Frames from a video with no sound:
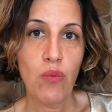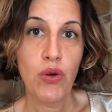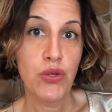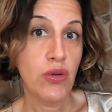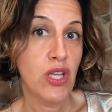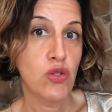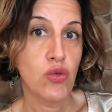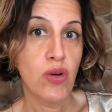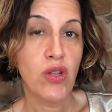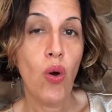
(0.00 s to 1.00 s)
what you can
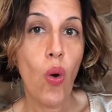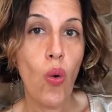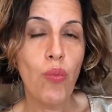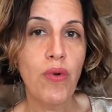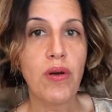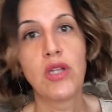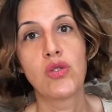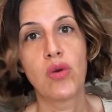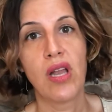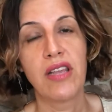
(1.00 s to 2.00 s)
do at home
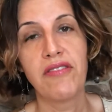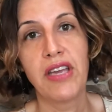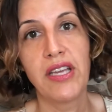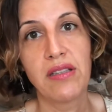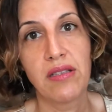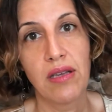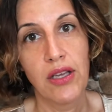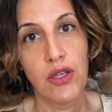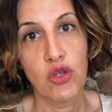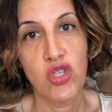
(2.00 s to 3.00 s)
to alleviate
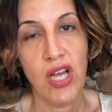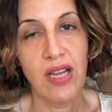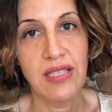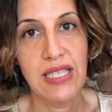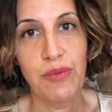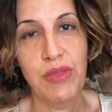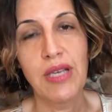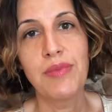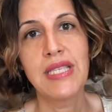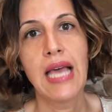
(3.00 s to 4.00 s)
your child's
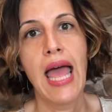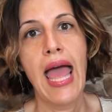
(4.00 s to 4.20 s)
symptoms.